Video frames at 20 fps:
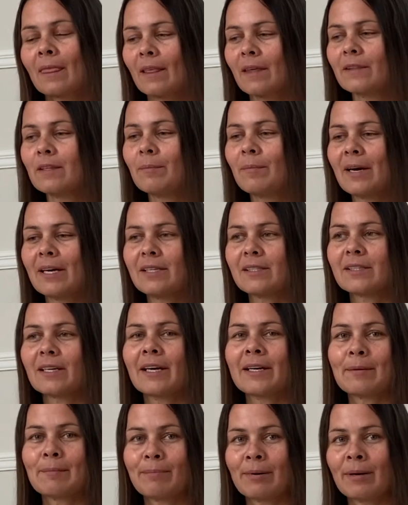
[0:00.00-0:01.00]
the bed is
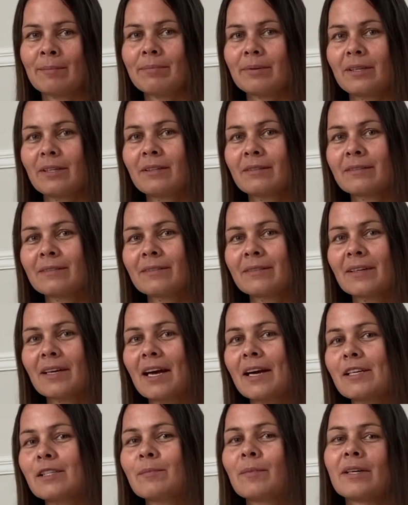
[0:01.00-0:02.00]
kind of bumpy.
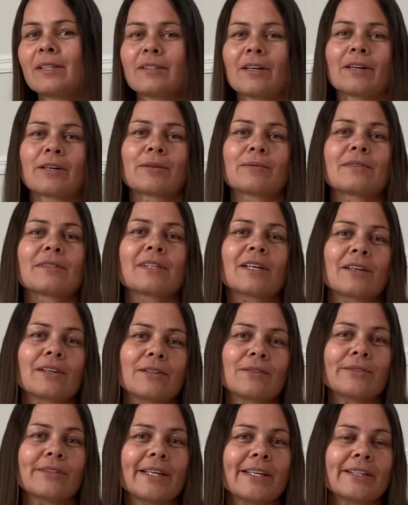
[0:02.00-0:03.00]
As my daughter will tell
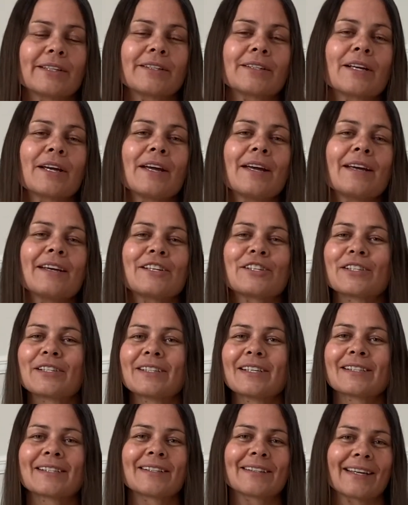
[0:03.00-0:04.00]
you later, she
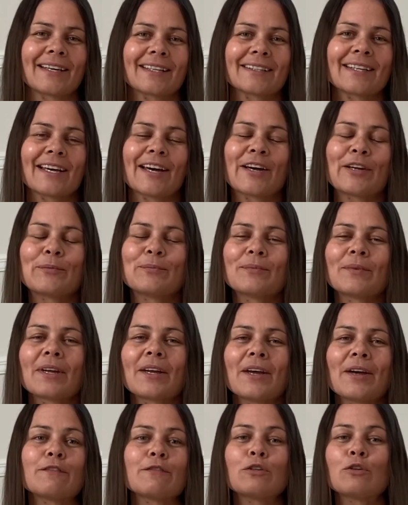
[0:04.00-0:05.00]
doesn't like that.
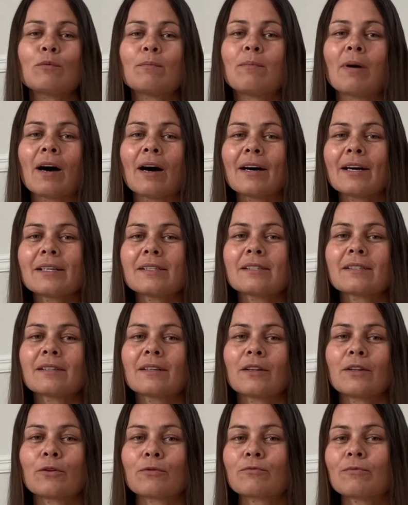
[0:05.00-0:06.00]
If you bought
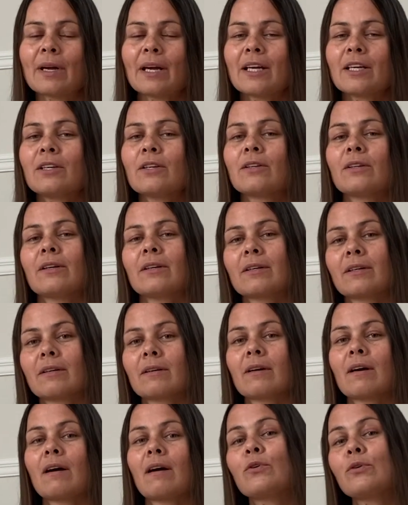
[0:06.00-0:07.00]
the
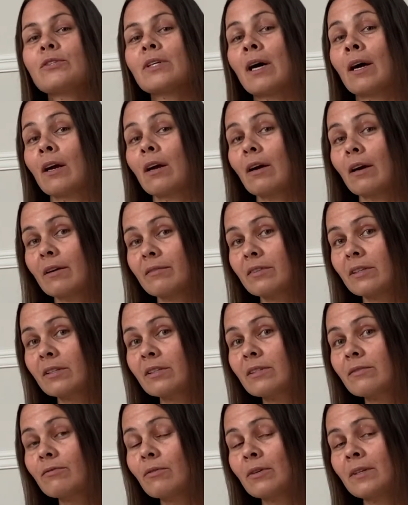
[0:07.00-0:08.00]
regular futon
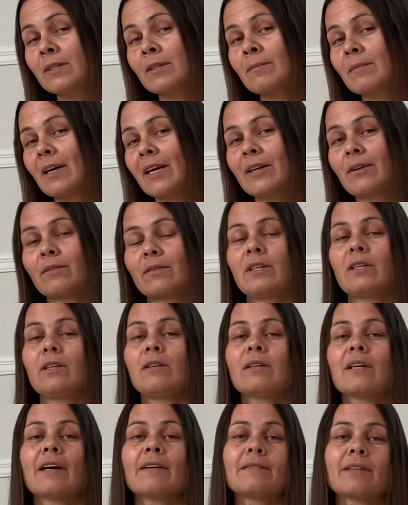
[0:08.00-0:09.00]
covers for them, I don't think
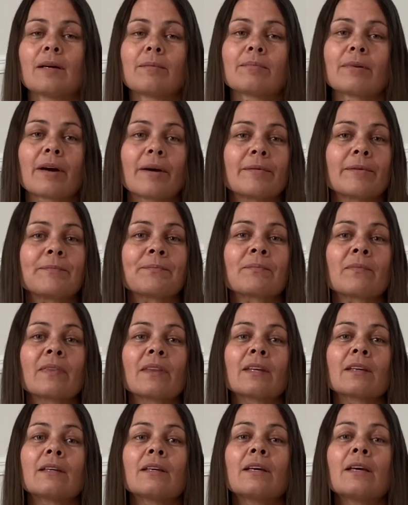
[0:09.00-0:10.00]
you'd have that problem.
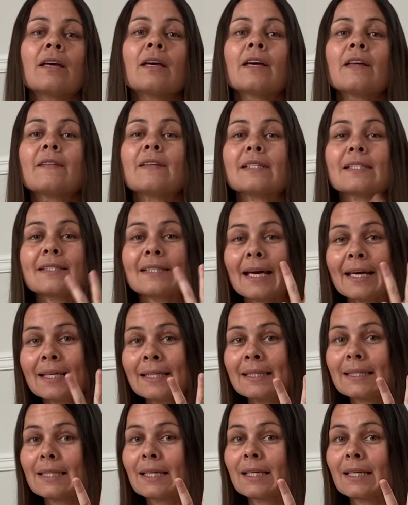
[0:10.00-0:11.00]
The
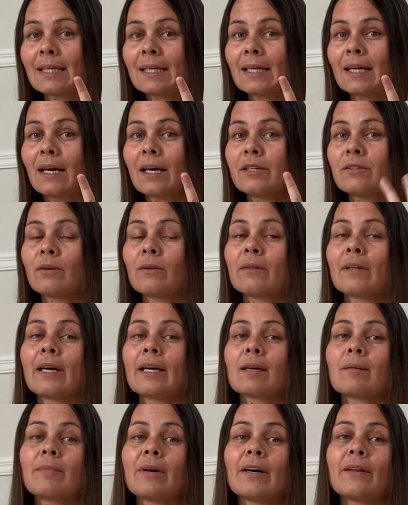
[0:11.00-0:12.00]
second thing I don't
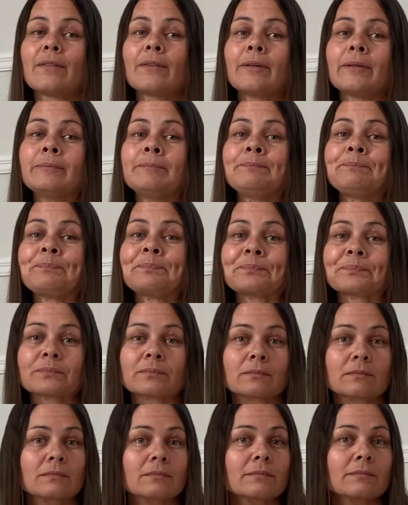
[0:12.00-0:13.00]
like about them
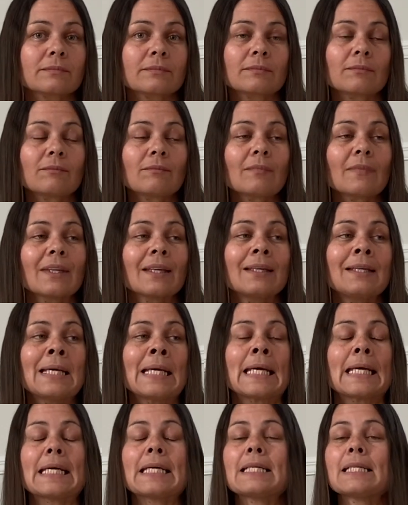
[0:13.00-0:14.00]

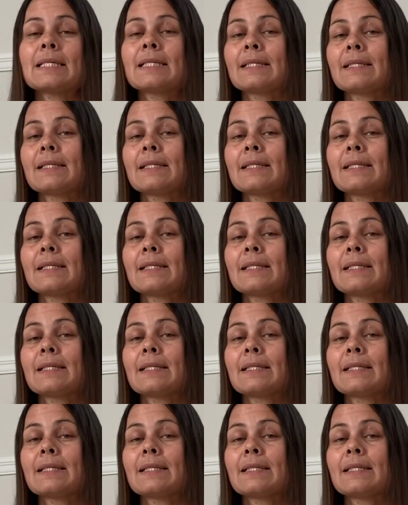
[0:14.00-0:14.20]
is